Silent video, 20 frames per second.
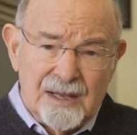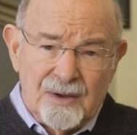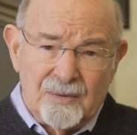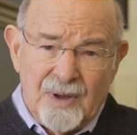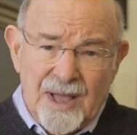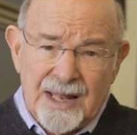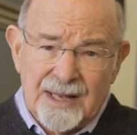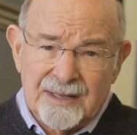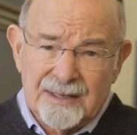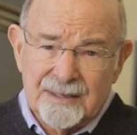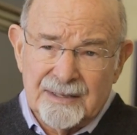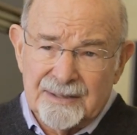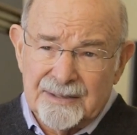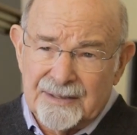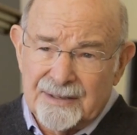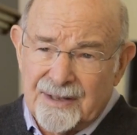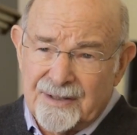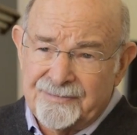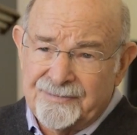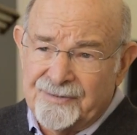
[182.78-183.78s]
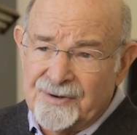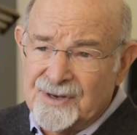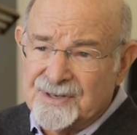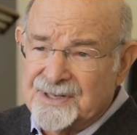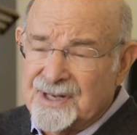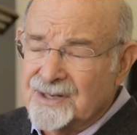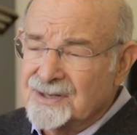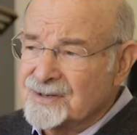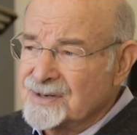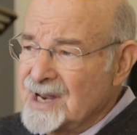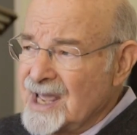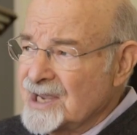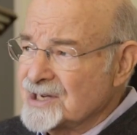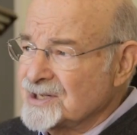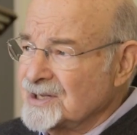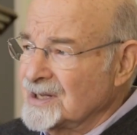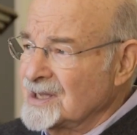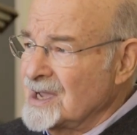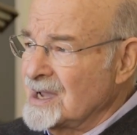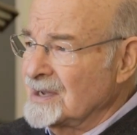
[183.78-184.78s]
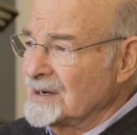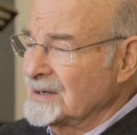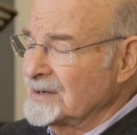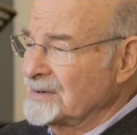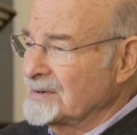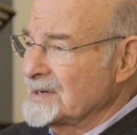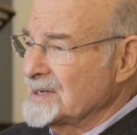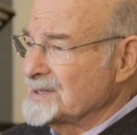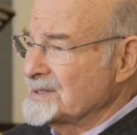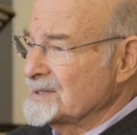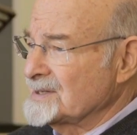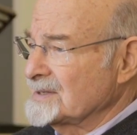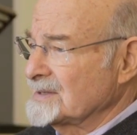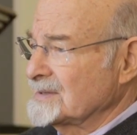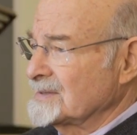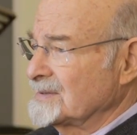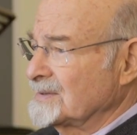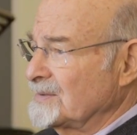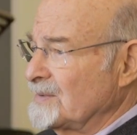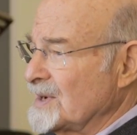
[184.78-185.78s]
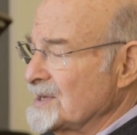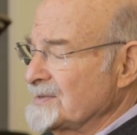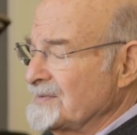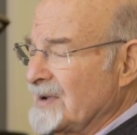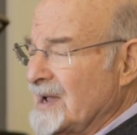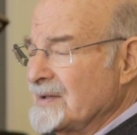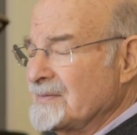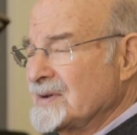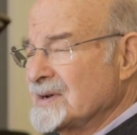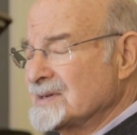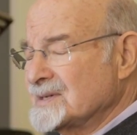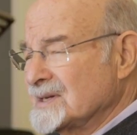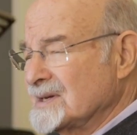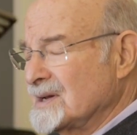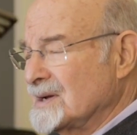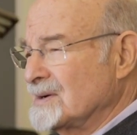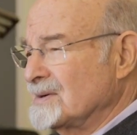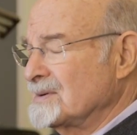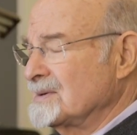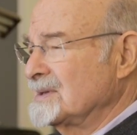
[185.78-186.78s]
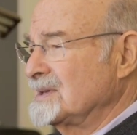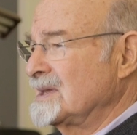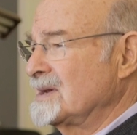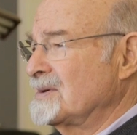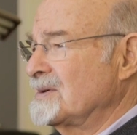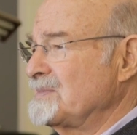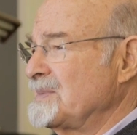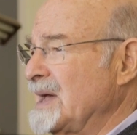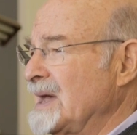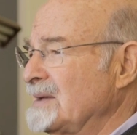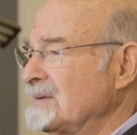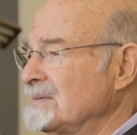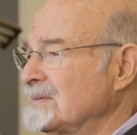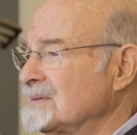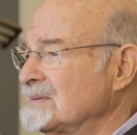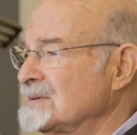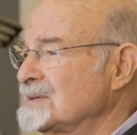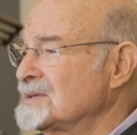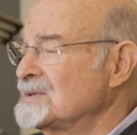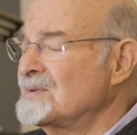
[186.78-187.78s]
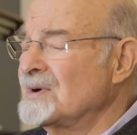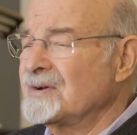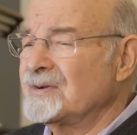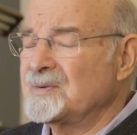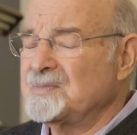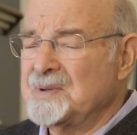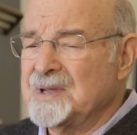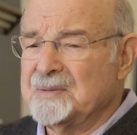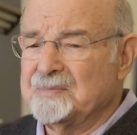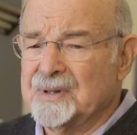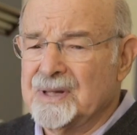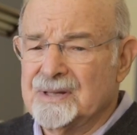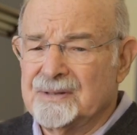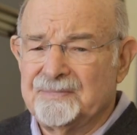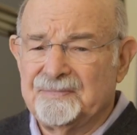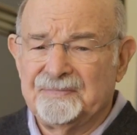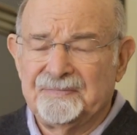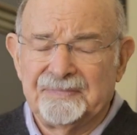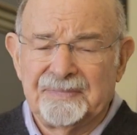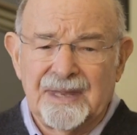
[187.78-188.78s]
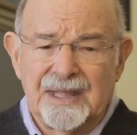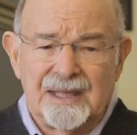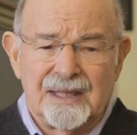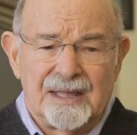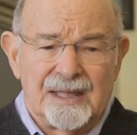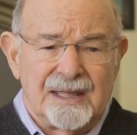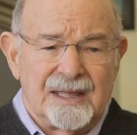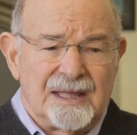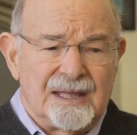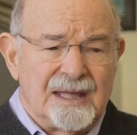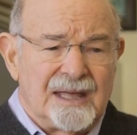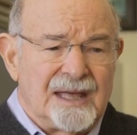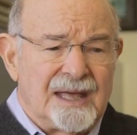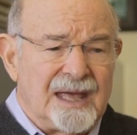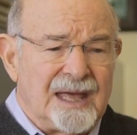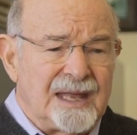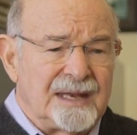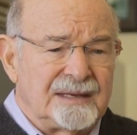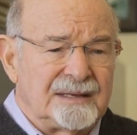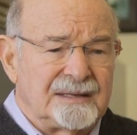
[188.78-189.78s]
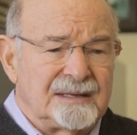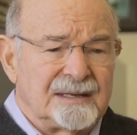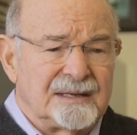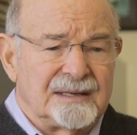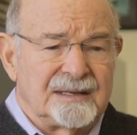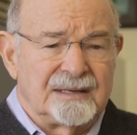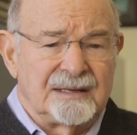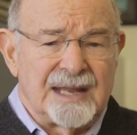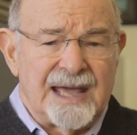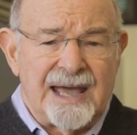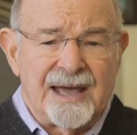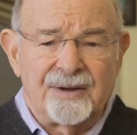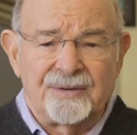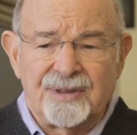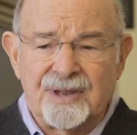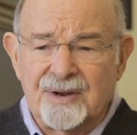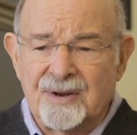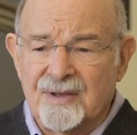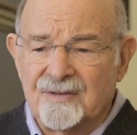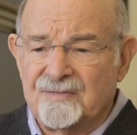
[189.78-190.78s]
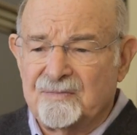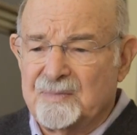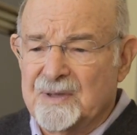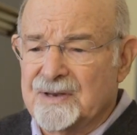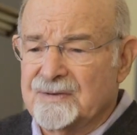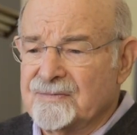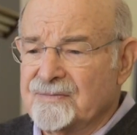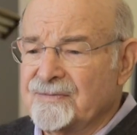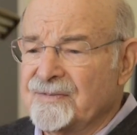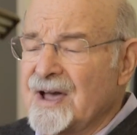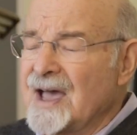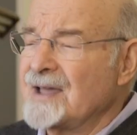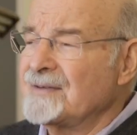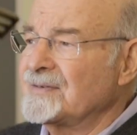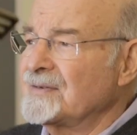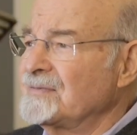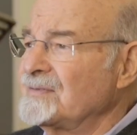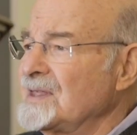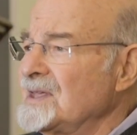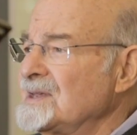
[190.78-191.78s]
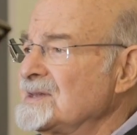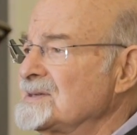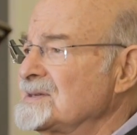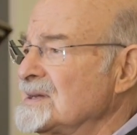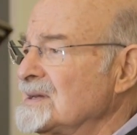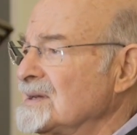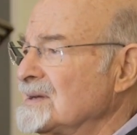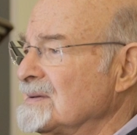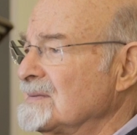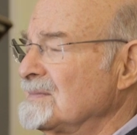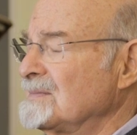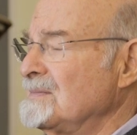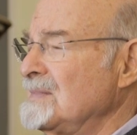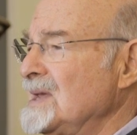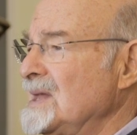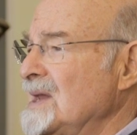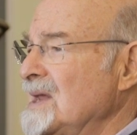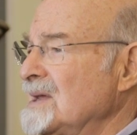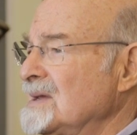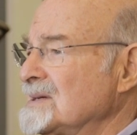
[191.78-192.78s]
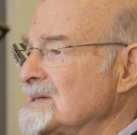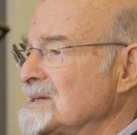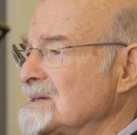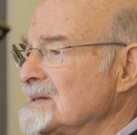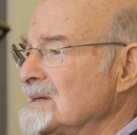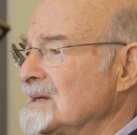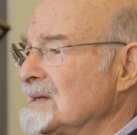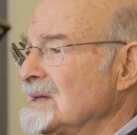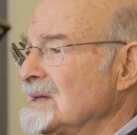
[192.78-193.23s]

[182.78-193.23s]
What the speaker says: Well, the first International Congress was 5 years ago. There were about 200 people. And now there have been 5 of these meetings